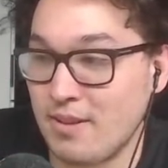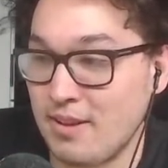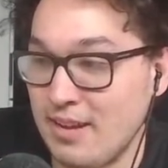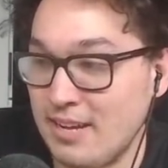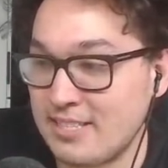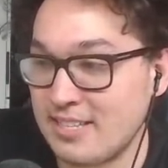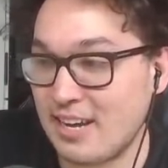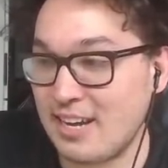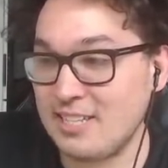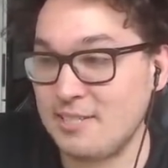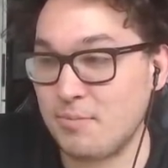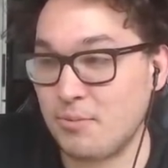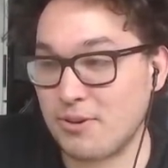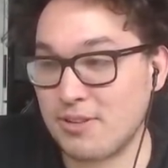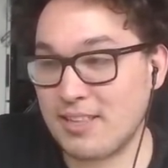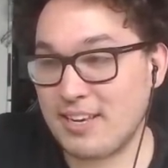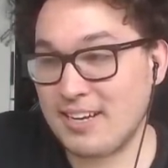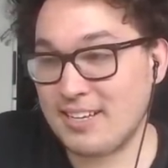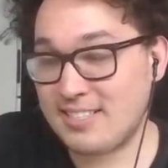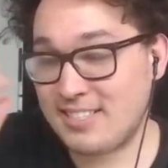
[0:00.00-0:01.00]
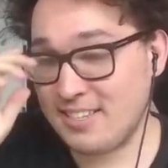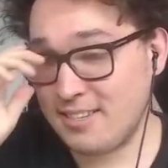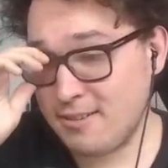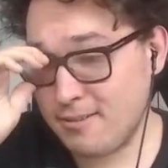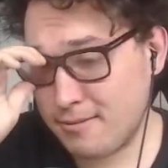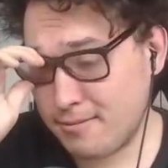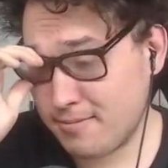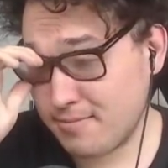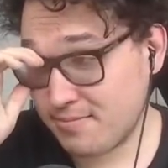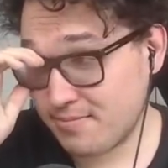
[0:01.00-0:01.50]
It's Iceborne Legacy.
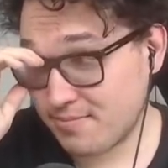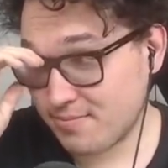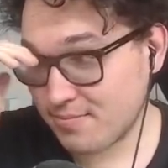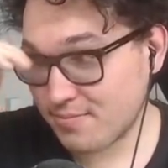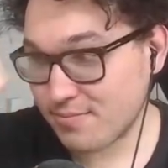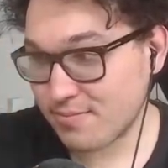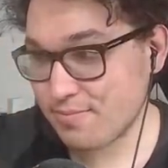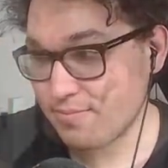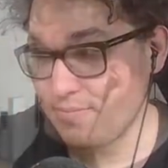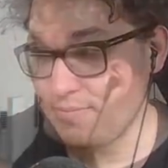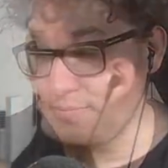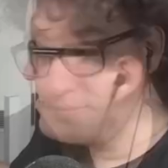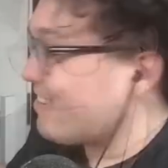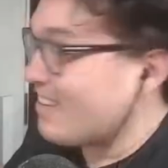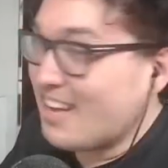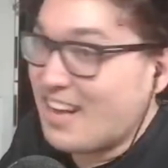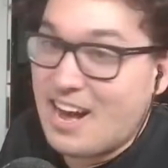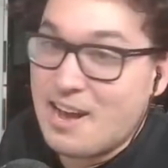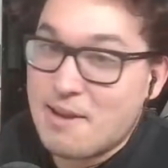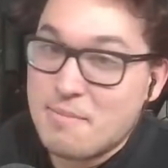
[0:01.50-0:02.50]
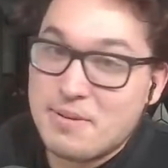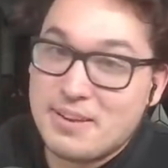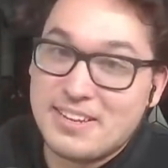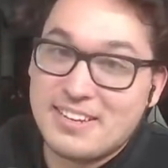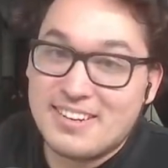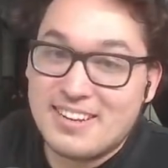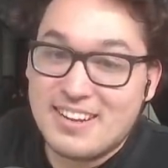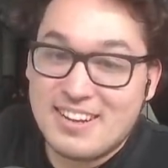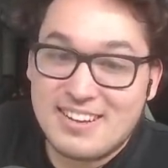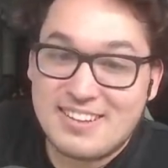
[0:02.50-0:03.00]
I
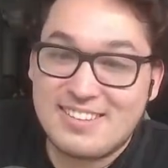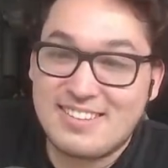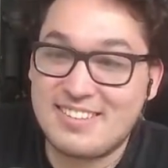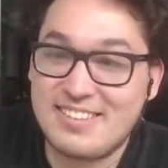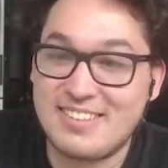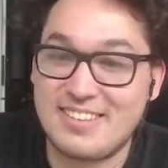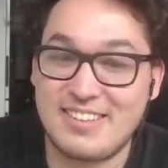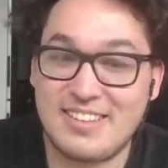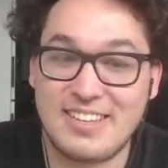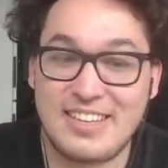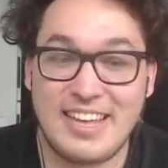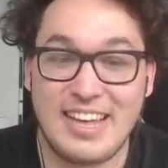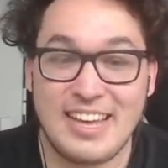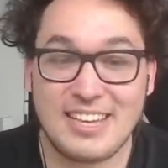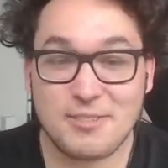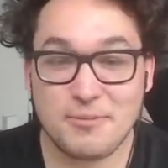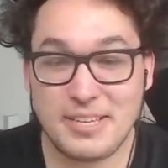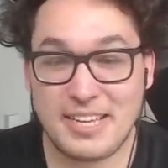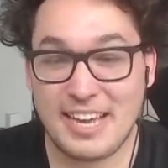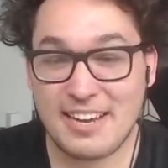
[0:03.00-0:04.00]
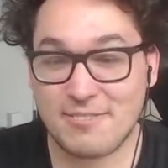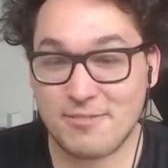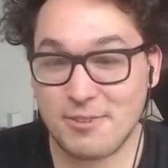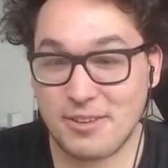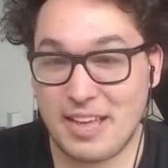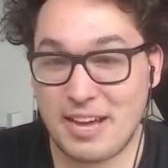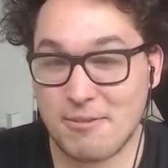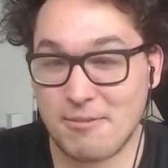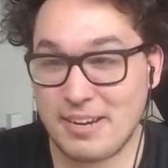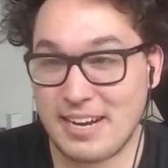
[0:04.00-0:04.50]
mean, yes, we can't
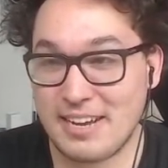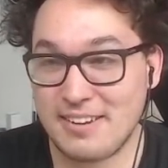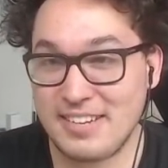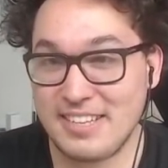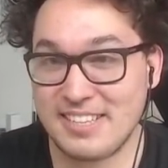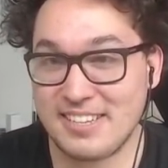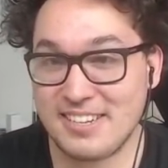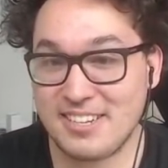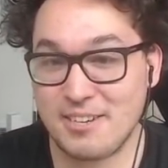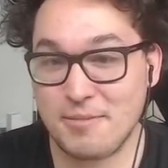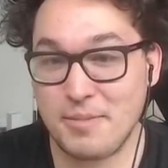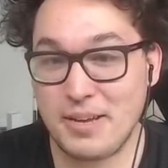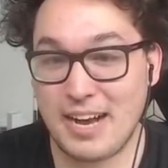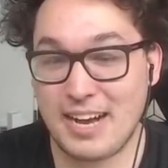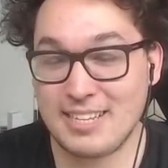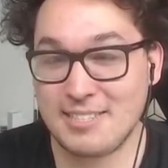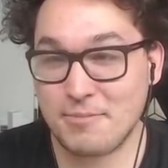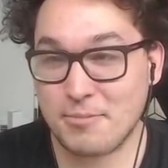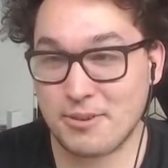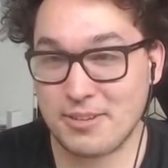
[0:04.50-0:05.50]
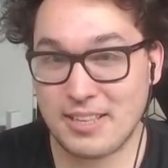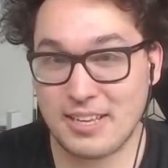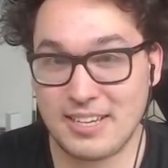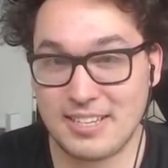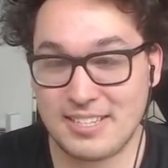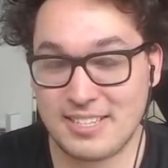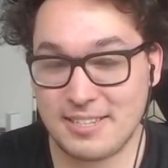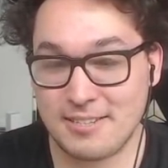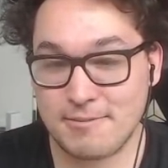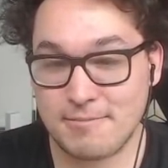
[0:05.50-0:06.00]
rule that one out either. It could be Iceborne
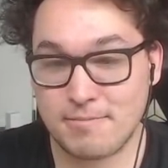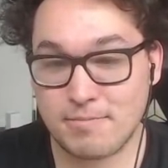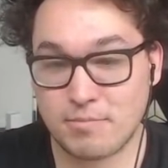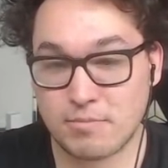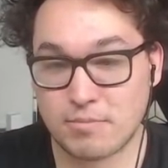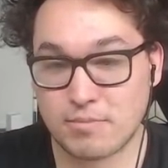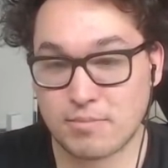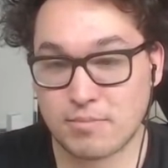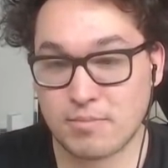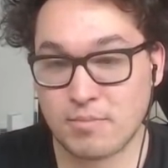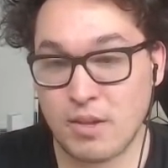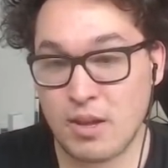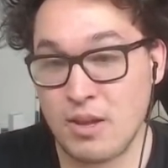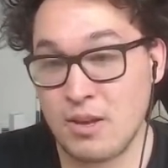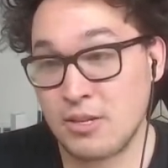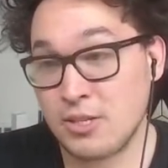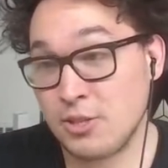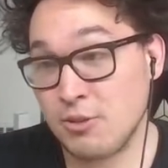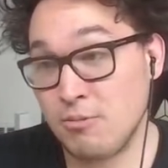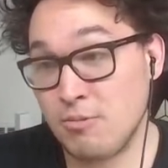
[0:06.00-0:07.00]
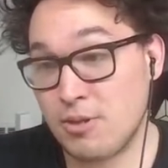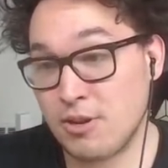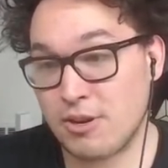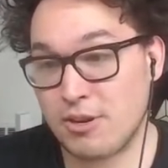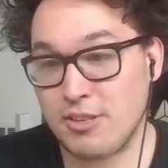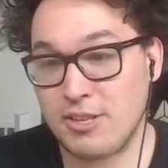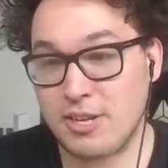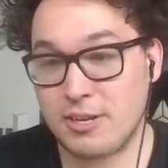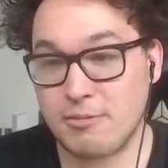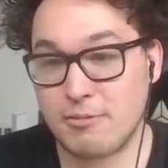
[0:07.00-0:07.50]
Legacy. So the
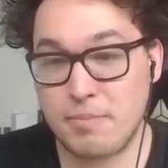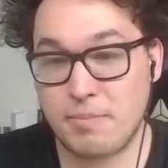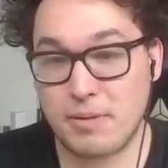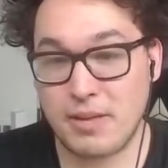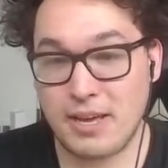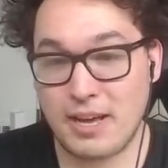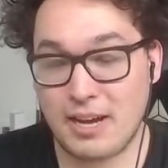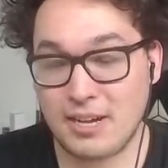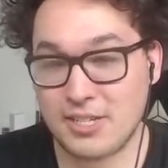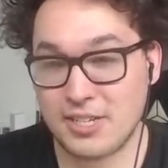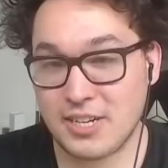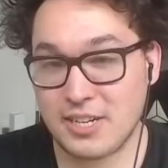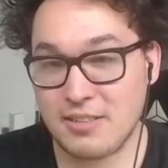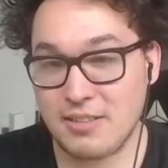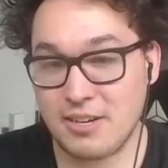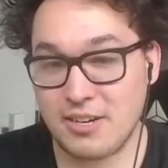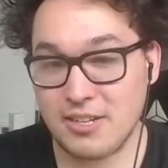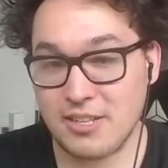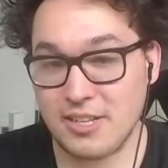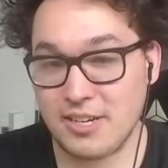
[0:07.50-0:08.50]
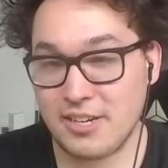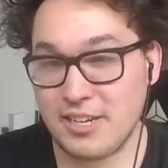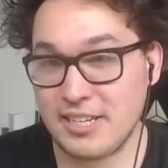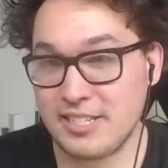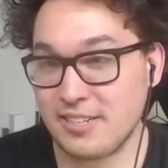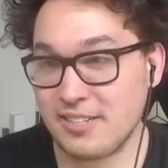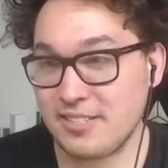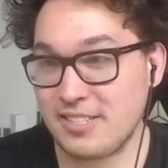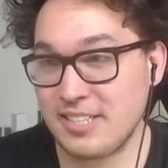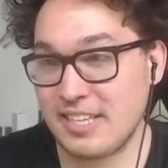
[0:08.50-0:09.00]
earlier we play Akshan, the earlier he
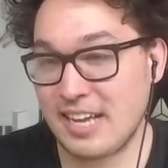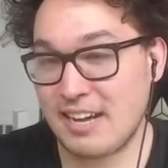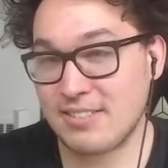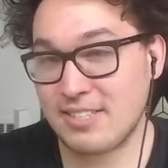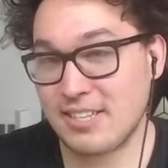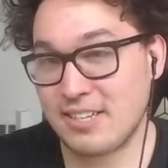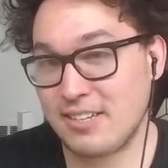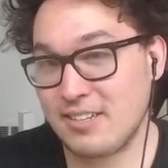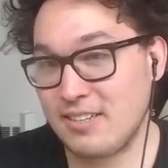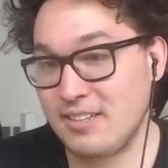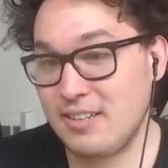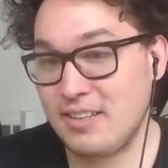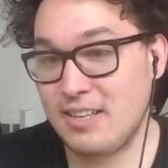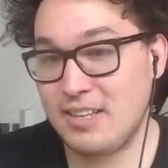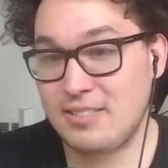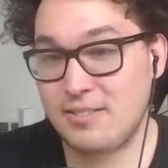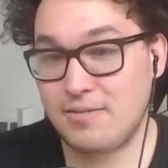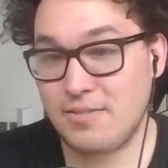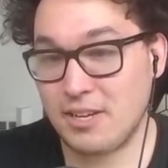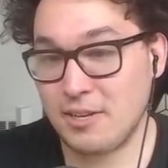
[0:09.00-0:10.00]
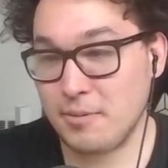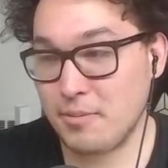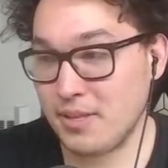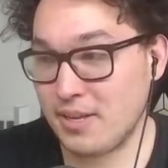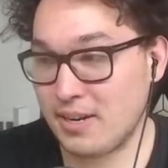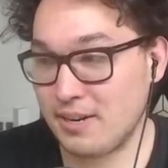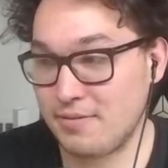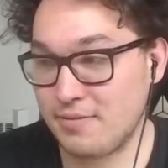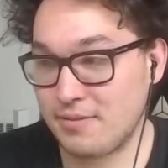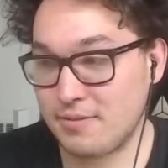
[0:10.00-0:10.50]
starts the countdown. That's valuable
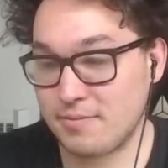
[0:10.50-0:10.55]
enough.